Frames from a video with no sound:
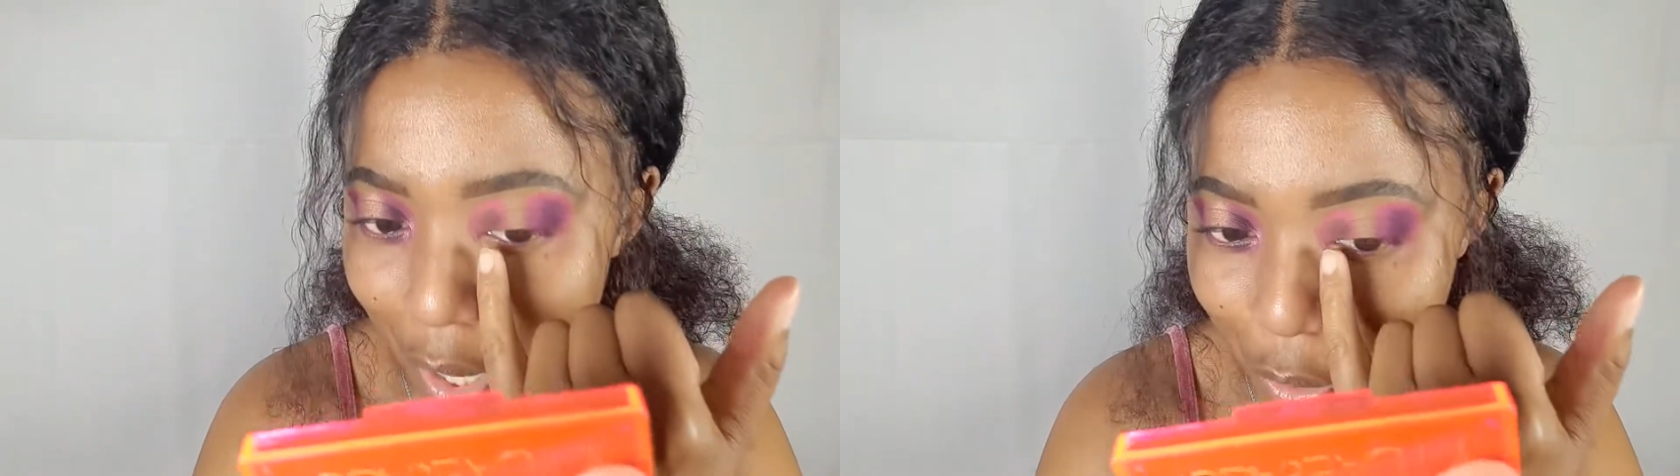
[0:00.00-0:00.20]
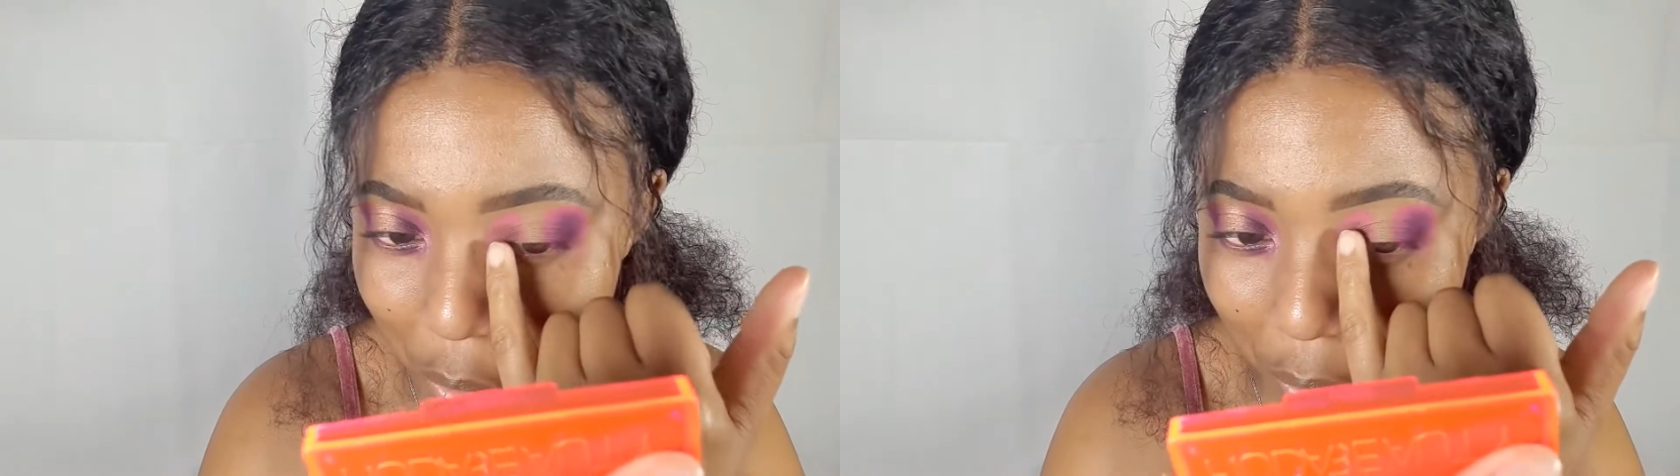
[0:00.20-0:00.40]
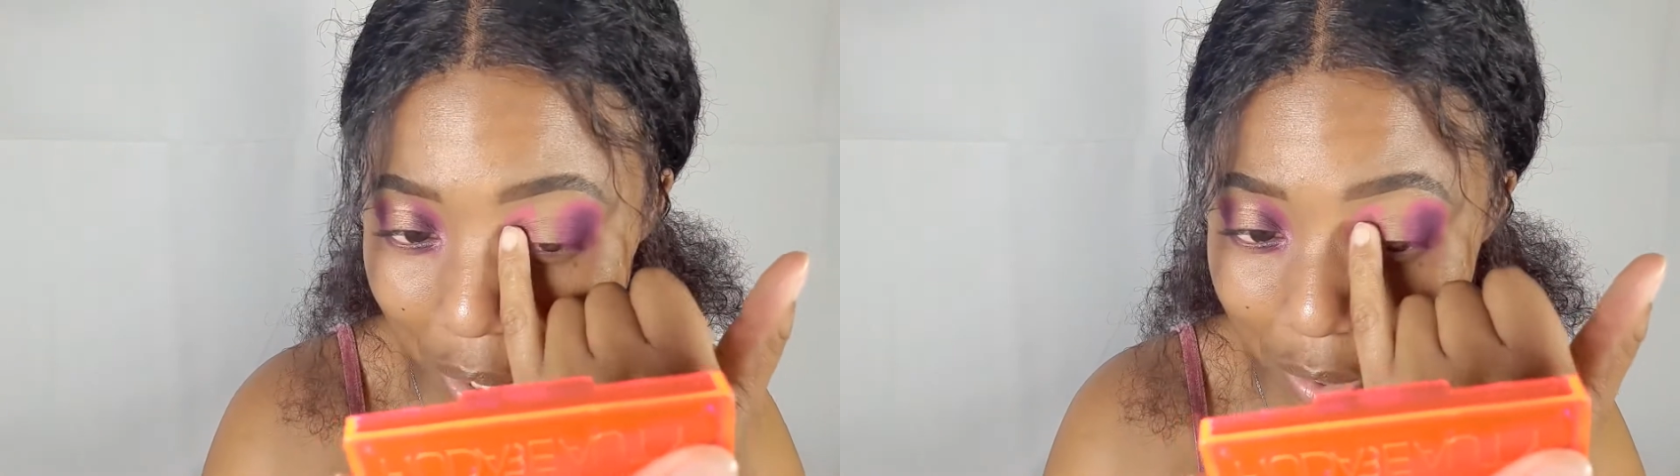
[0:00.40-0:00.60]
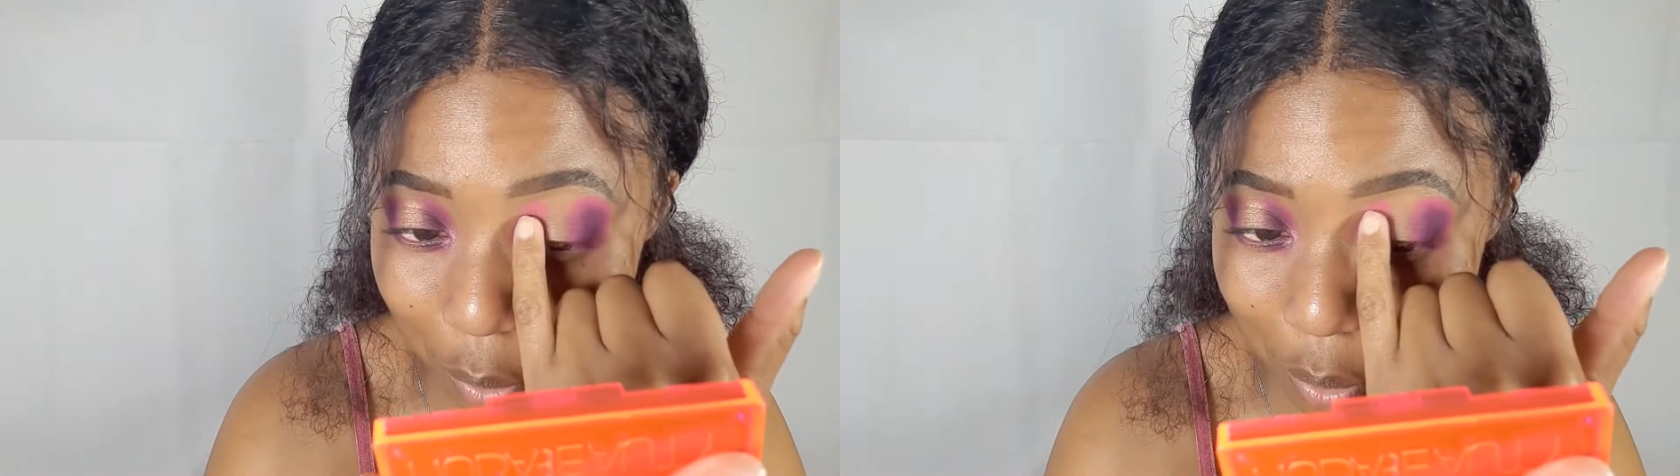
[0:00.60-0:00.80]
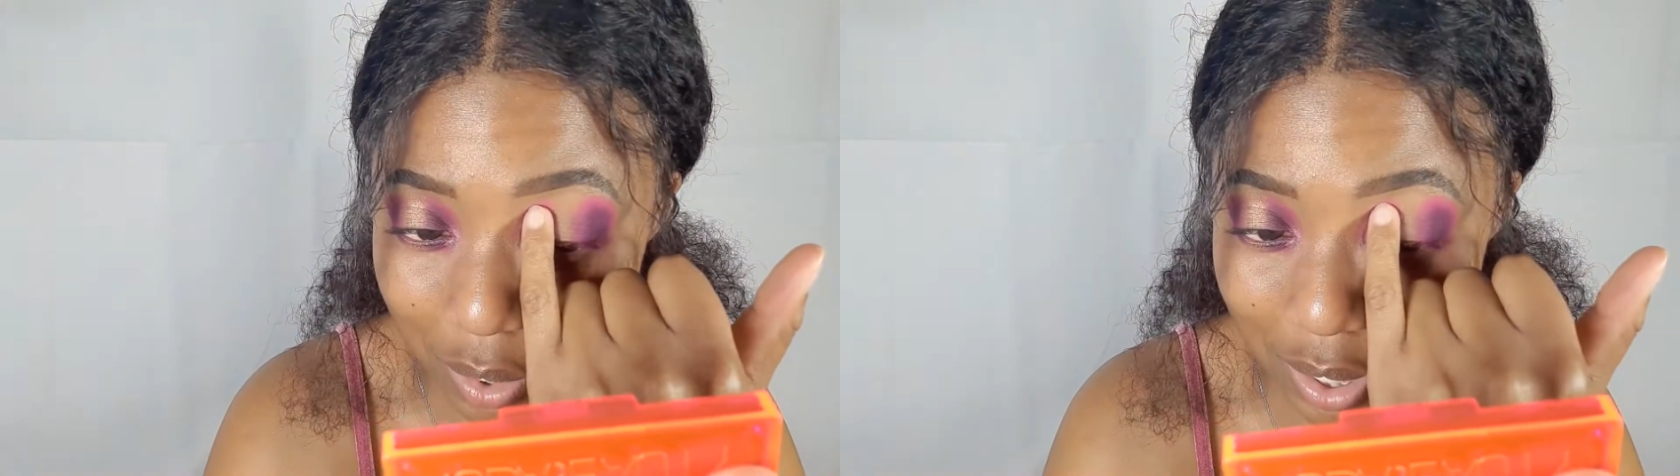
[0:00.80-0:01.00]
know, like
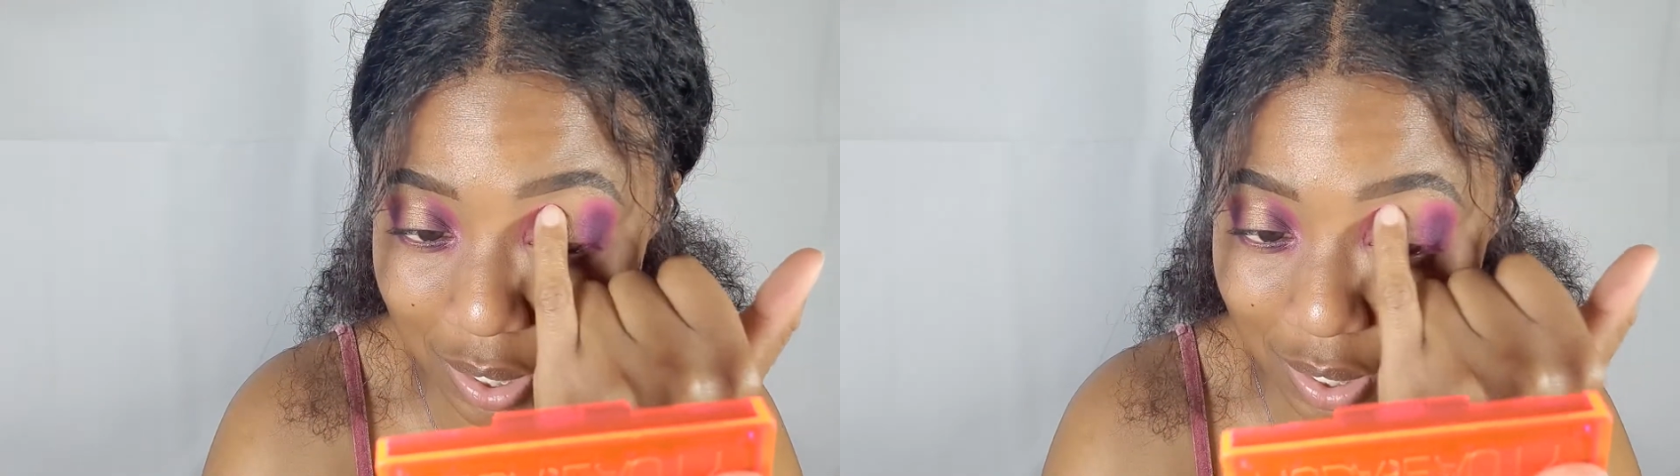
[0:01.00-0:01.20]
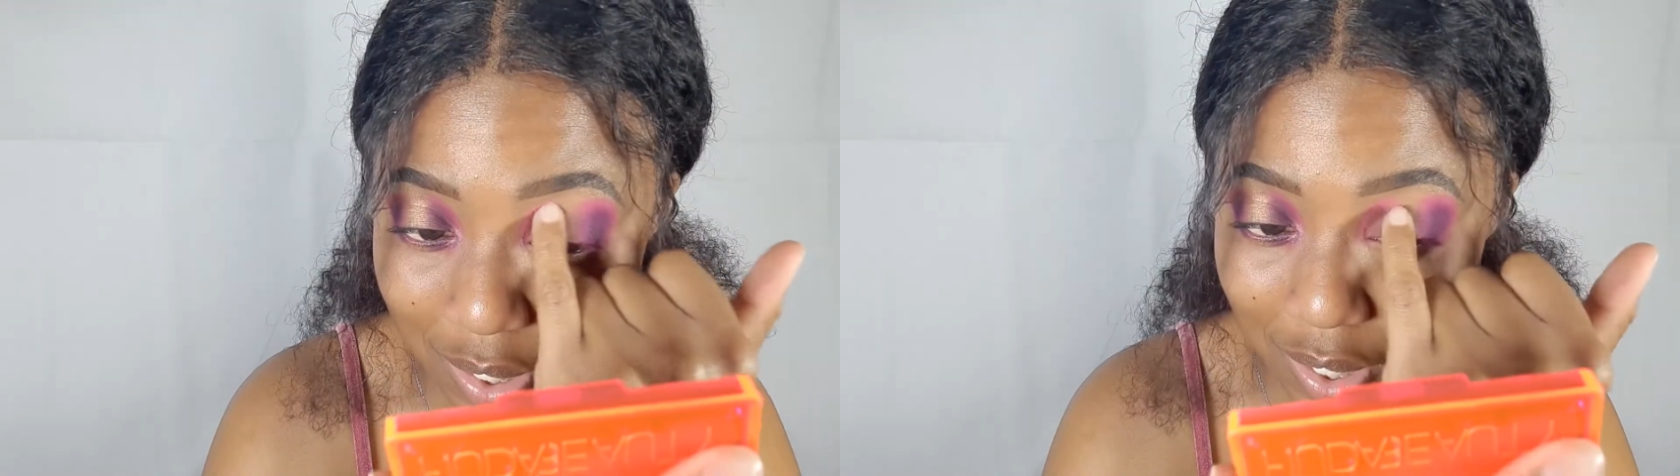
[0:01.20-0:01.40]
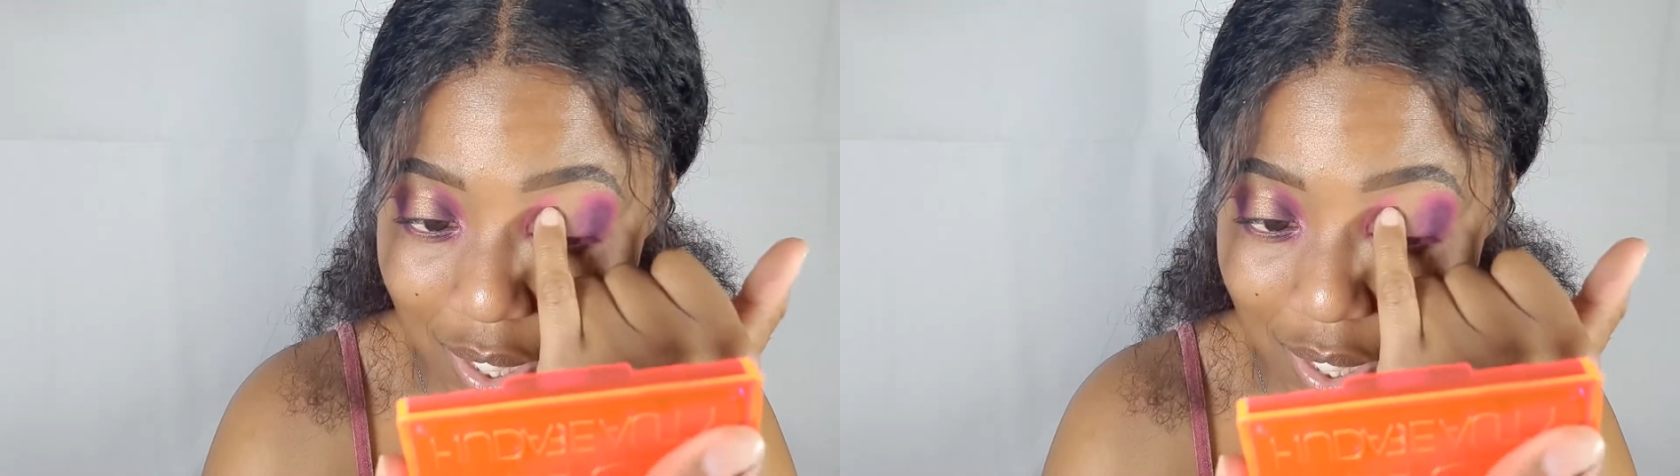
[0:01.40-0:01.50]
those kids